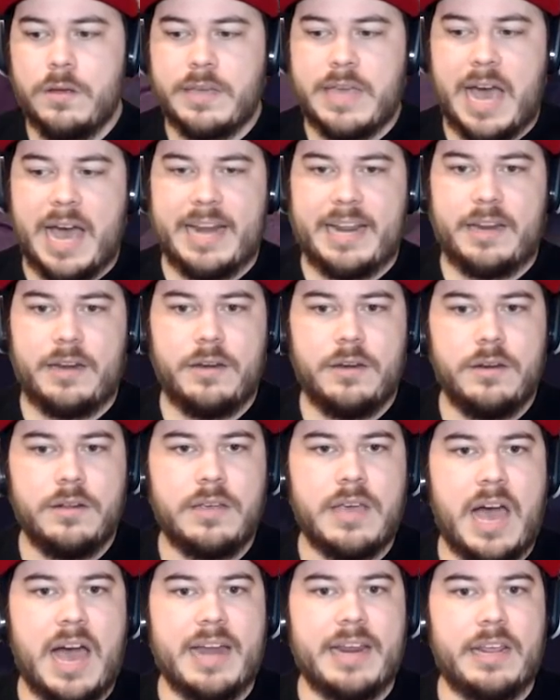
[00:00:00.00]
Got it.
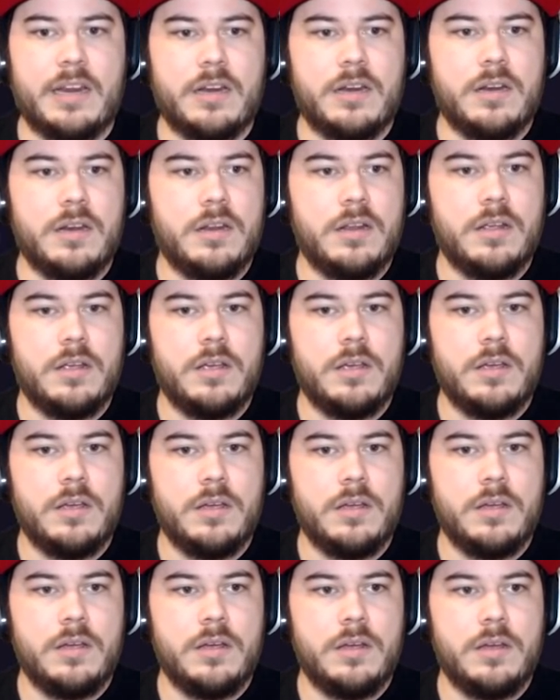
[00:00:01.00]
Got it.
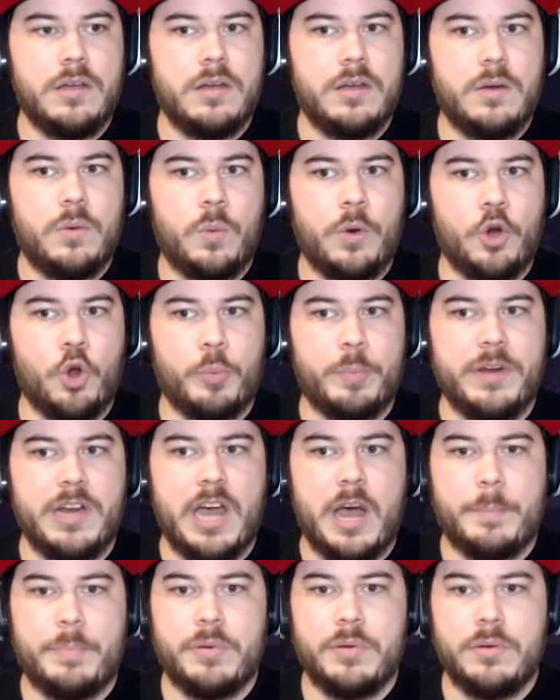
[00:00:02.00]
What opened
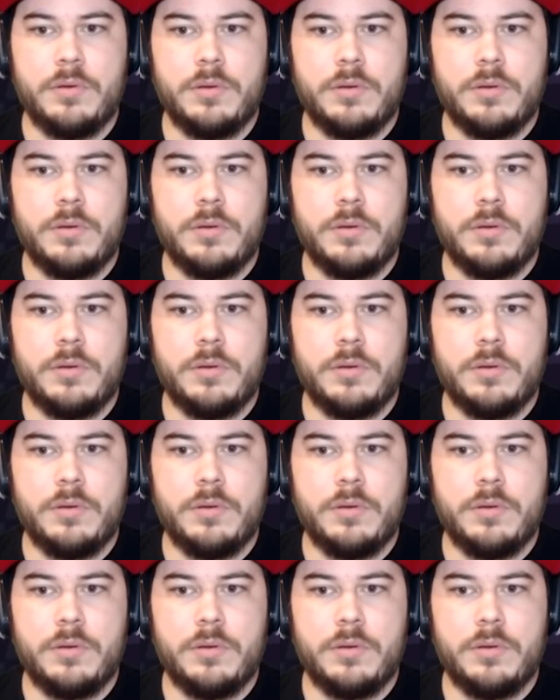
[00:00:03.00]
up?